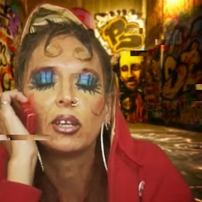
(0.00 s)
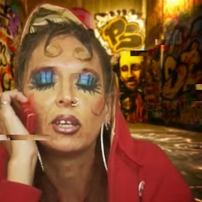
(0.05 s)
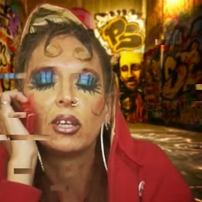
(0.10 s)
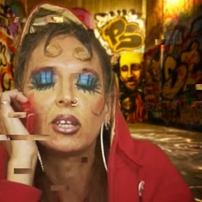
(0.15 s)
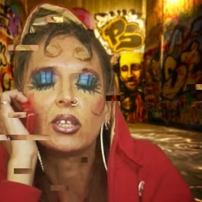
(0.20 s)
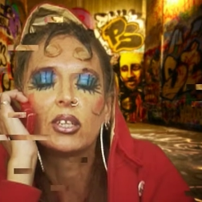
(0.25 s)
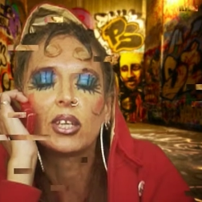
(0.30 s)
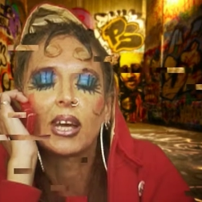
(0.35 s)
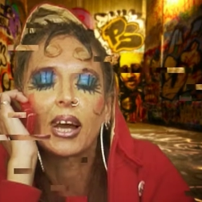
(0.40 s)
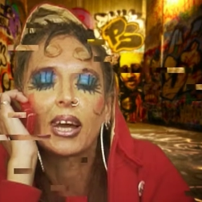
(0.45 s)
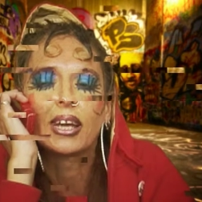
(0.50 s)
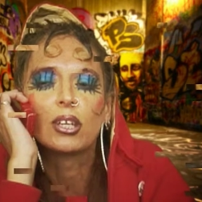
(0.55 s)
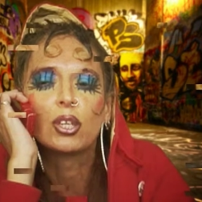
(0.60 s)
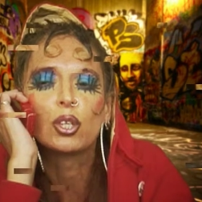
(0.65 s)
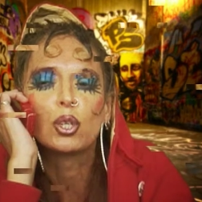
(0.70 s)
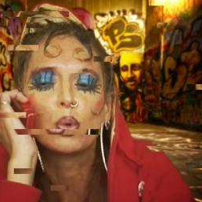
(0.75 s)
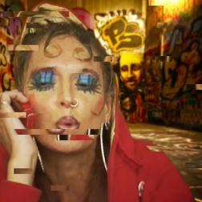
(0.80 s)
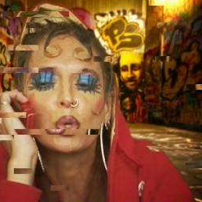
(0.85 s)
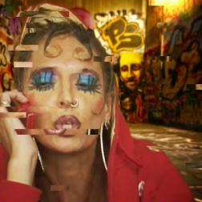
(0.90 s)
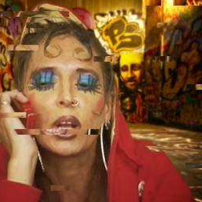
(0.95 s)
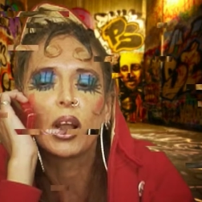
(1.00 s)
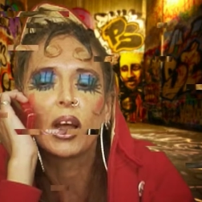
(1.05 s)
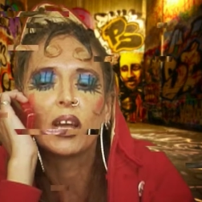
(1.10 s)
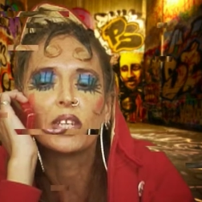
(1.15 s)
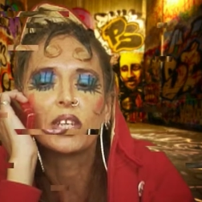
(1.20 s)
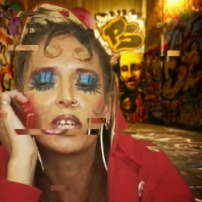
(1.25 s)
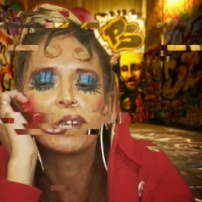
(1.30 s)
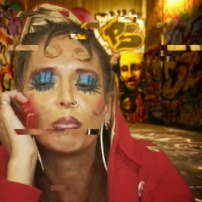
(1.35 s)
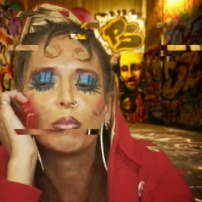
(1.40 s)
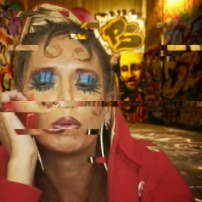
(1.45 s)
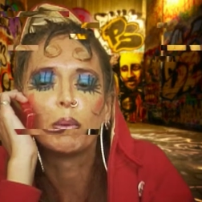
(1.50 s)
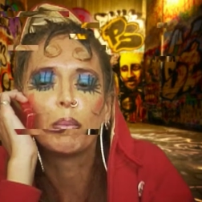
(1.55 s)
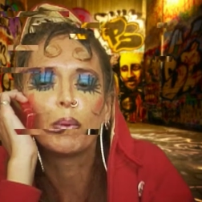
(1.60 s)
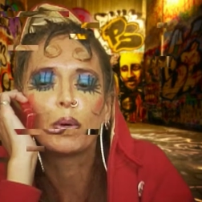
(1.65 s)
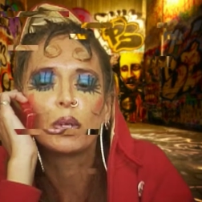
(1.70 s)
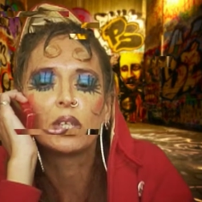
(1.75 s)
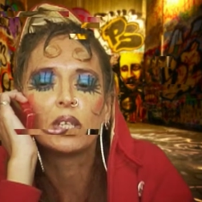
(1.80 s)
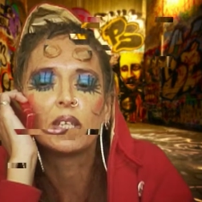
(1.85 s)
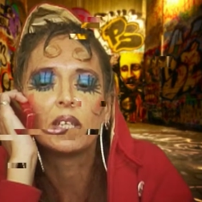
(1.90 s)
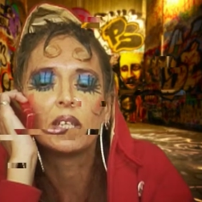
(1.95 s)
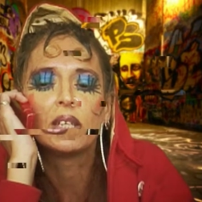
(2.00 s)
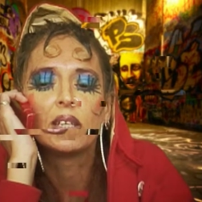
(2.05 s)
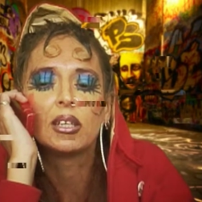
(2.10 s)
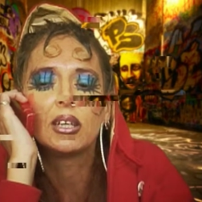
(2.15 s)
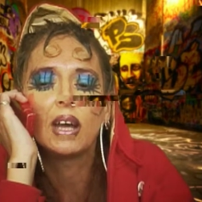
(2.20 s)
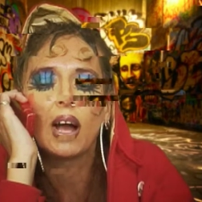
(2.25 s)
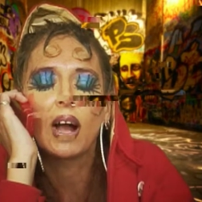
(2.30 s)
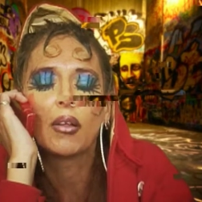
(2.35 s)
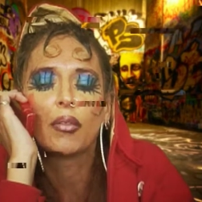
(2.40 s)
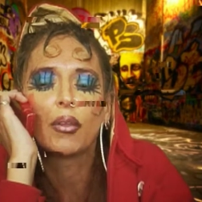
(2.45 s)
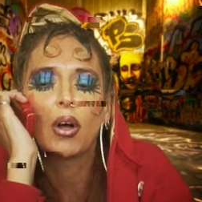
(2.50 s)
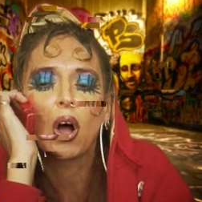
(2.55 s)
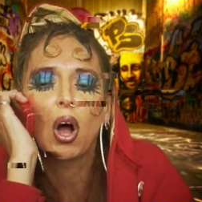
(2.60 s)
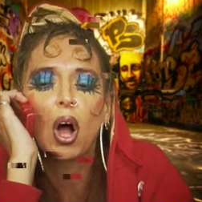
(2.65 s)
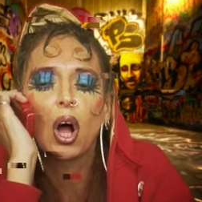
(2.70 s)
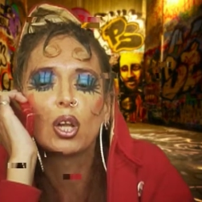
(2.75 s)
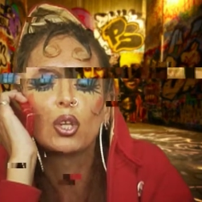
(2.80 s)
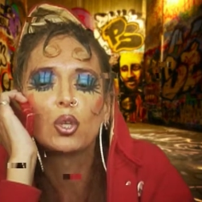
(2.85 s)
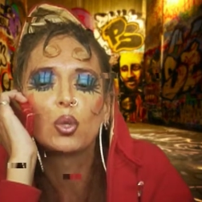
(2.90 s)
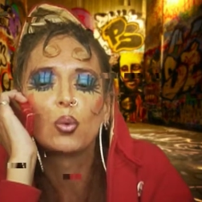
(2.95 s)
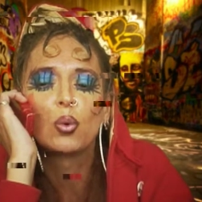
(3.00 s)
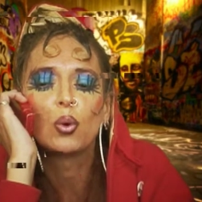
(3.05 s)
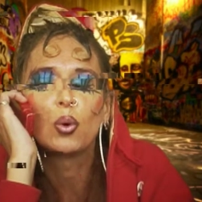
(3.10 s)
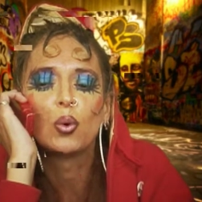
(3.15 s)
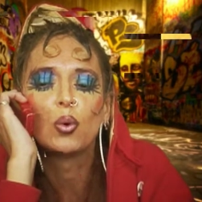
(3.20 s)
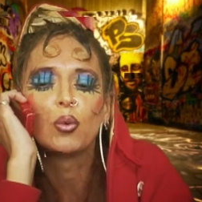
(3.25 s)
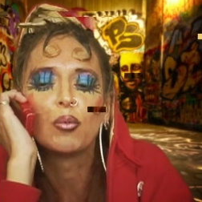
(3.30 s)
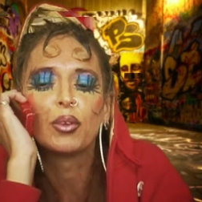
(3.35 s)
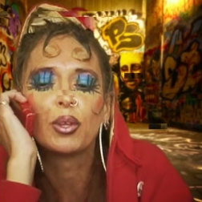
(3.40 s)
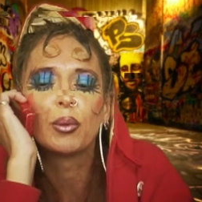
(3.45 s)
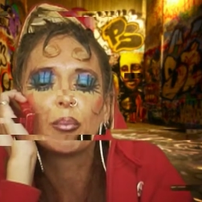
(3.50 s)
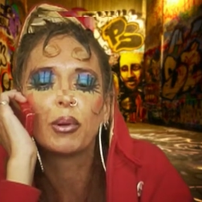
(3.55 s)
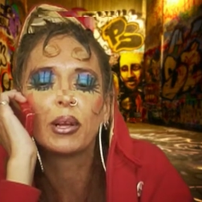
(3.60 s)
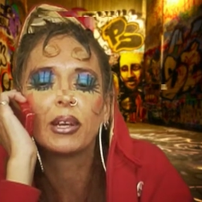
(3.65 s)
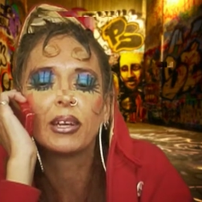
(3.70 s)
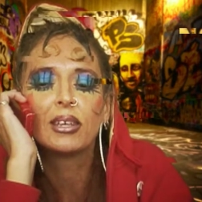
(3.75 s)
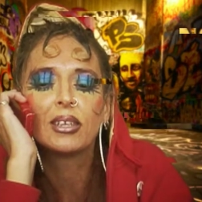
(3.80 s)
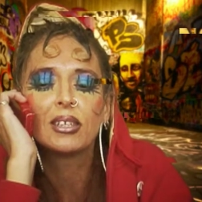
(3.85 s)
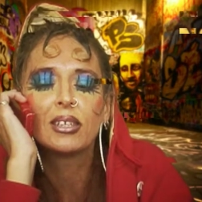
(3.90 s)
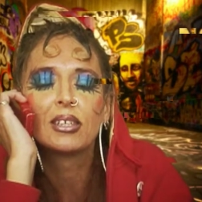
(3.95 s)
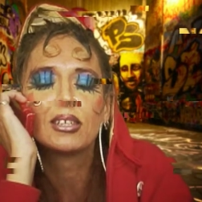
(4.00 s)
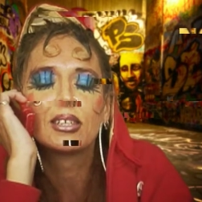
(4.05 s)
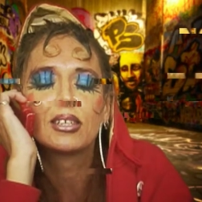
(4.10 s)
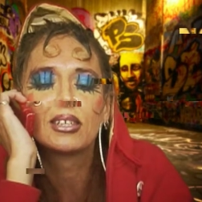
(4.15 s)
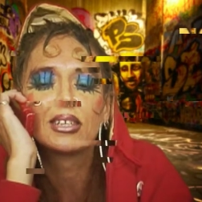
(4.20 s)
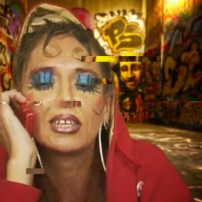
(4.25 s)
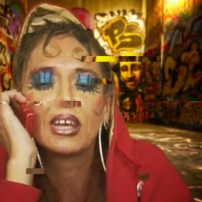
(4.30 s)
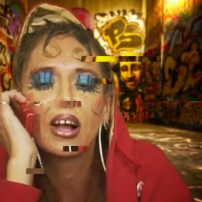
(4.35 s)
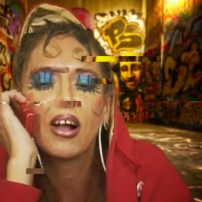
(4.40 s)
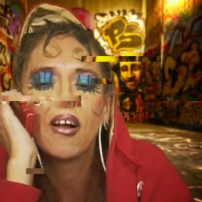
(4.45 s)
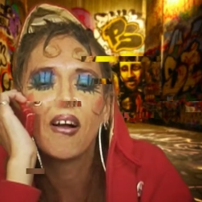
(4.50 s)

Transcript: it I is socializing with posse at the arts all over the place.